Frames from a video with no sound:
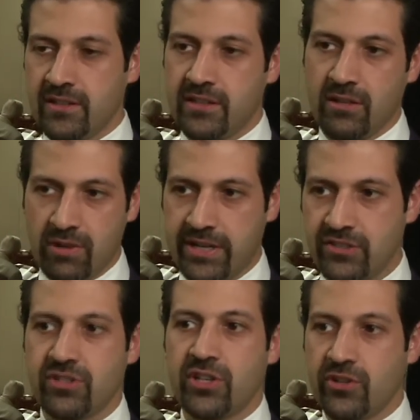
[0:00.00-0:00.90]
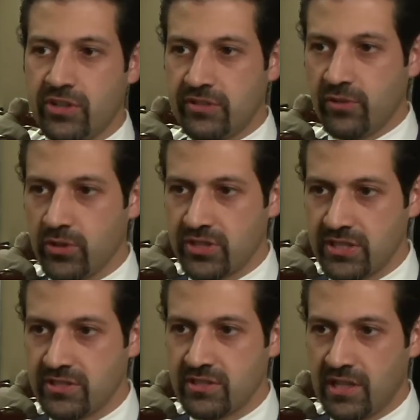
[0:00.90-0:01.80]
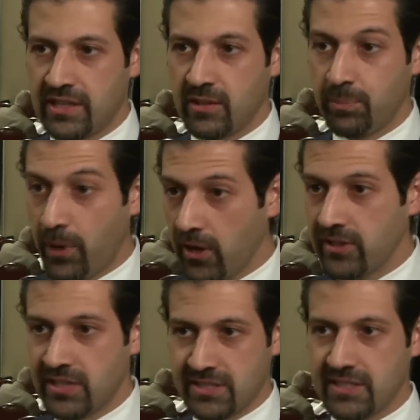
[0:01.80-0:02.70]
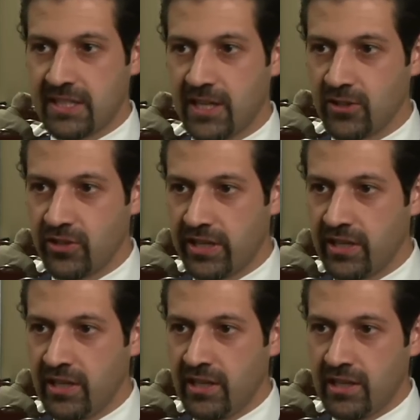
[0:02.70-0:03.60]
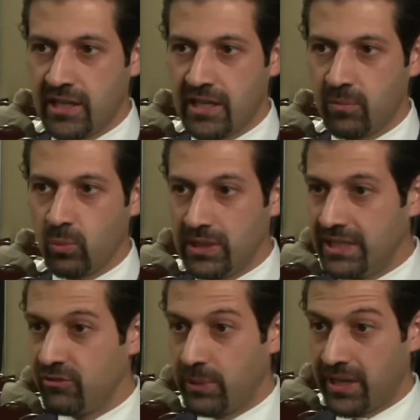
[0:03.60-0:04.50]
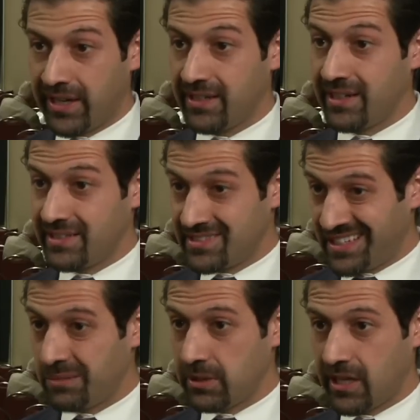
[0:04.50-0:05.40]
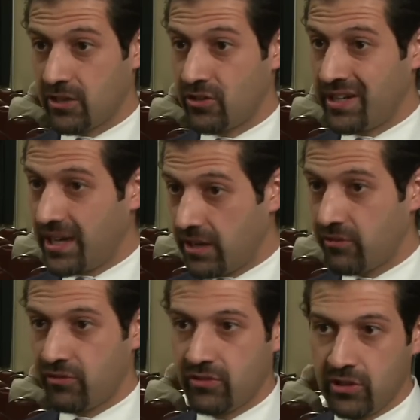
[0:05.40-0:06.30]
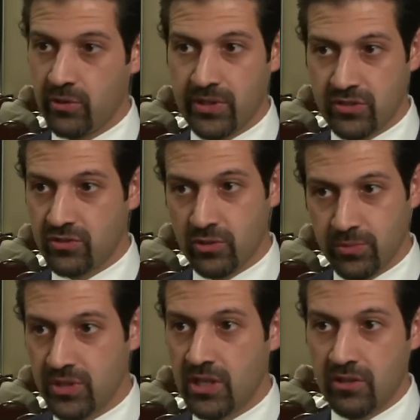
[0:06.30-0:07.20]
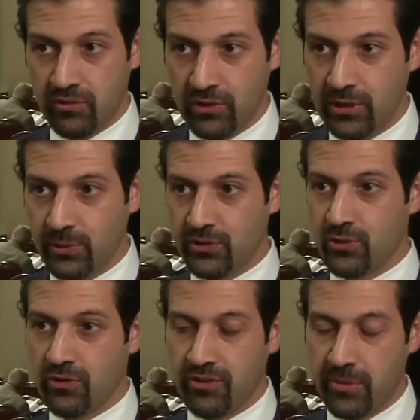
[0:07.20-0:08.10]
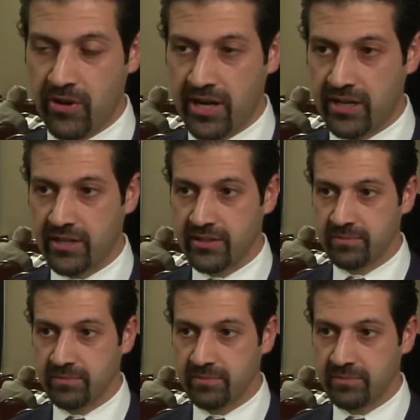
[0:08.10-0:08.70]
that the Iraqi security forces and the politics in the country um, will leave behind a stable country if the U.S. troops fully withdraw from Iraq.